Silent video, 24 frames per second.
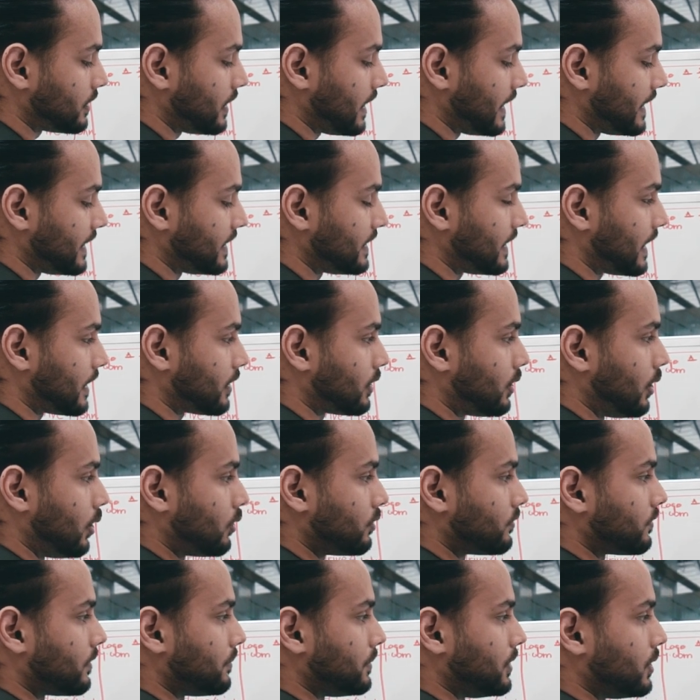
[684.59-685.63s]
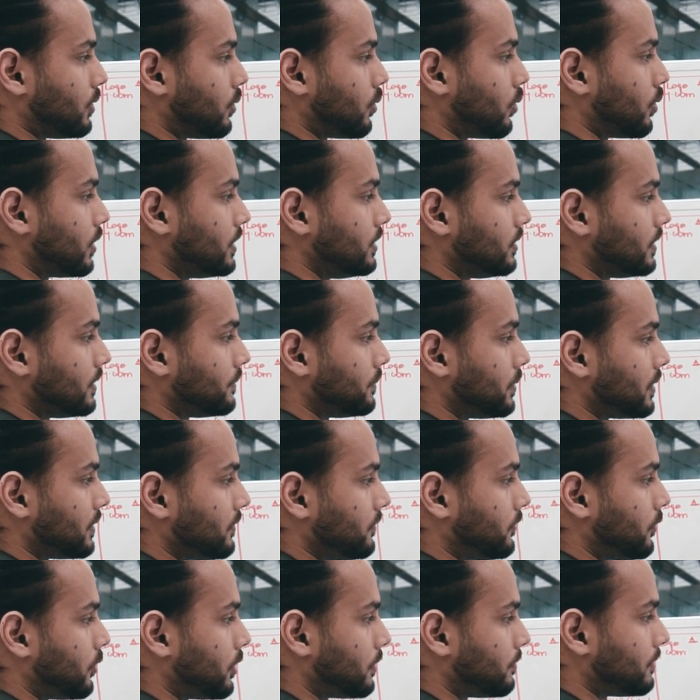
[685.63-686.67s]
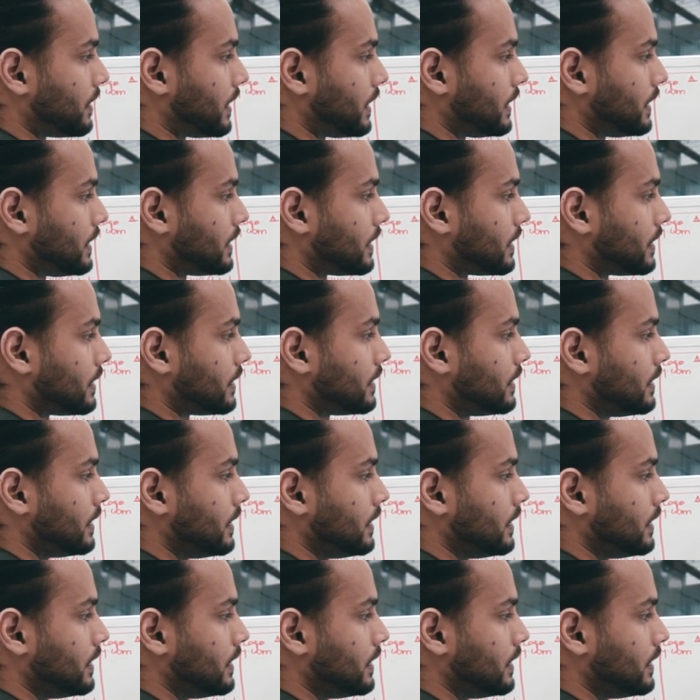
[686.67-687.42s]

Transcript: like get a code from you, or you can put a form right here